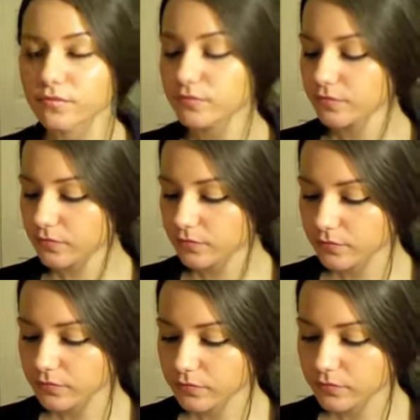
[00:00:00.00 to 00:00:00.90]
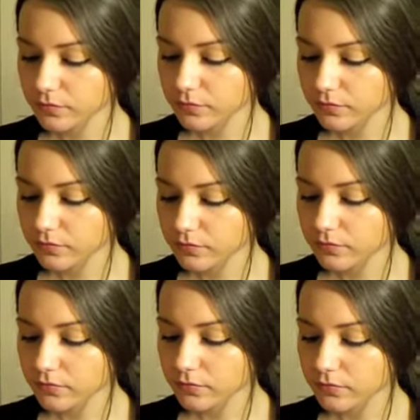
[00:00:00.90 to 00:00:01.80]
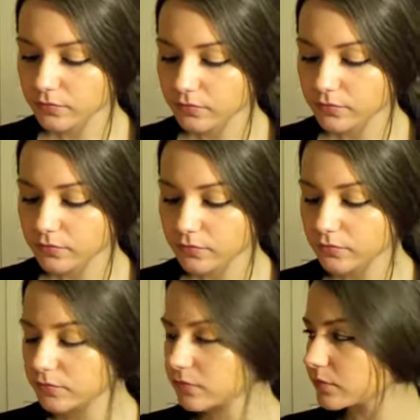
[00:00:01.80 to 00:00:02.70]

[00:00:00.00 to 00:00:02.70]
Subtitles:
[no speech]